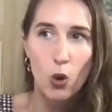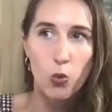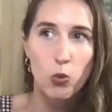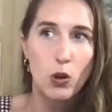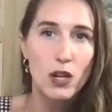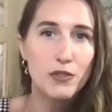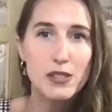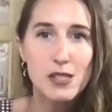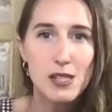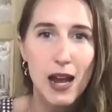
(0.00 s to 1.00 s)
well, what if it
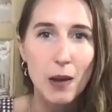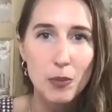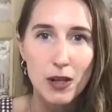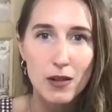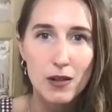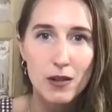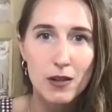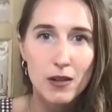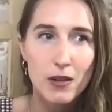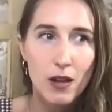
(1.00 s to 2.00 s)
doesn't happen?
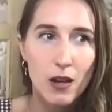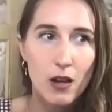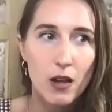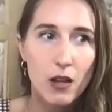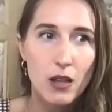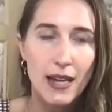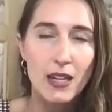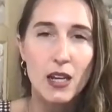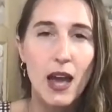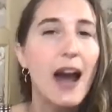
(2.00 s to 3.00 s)

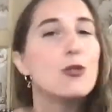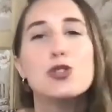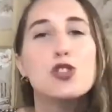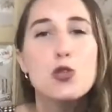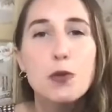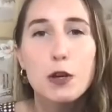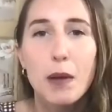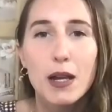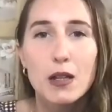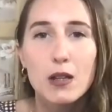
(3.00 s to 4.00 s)
Like, how stupid am
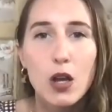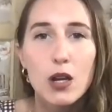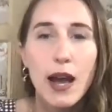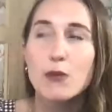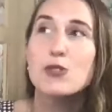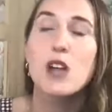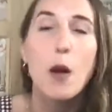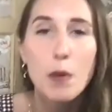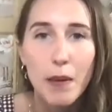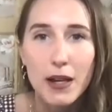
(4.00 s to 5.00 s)
I going to look? How
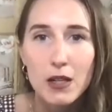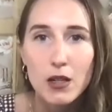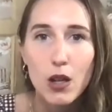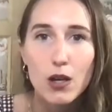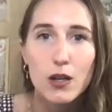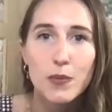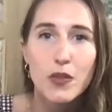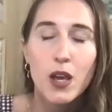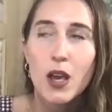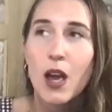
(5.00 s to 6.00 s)
dumb am I going to look?
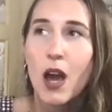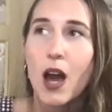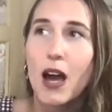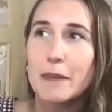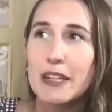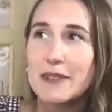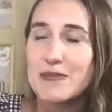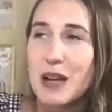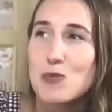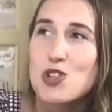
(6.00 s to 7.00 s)
I
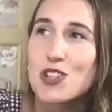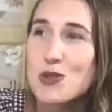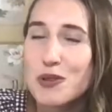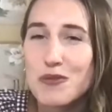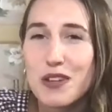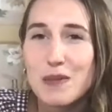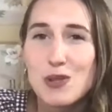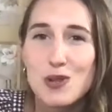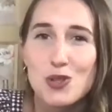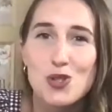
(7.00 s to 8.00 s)
mean, I'm sure twin flames
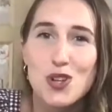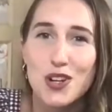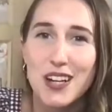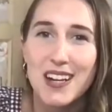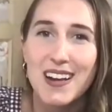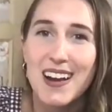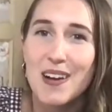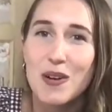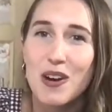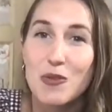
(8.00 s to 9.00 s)
on this journey,
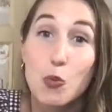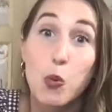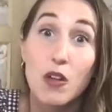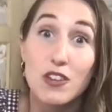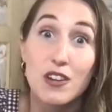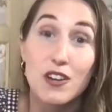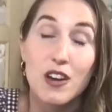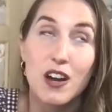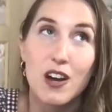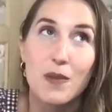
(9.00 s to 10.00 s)

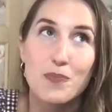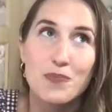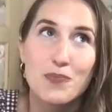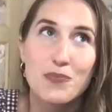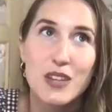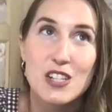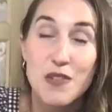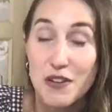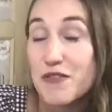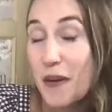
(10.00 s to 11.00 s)
the
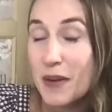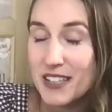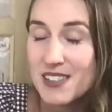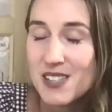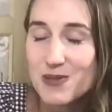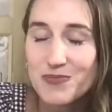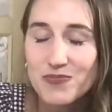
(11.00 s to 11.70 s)
divine feminines,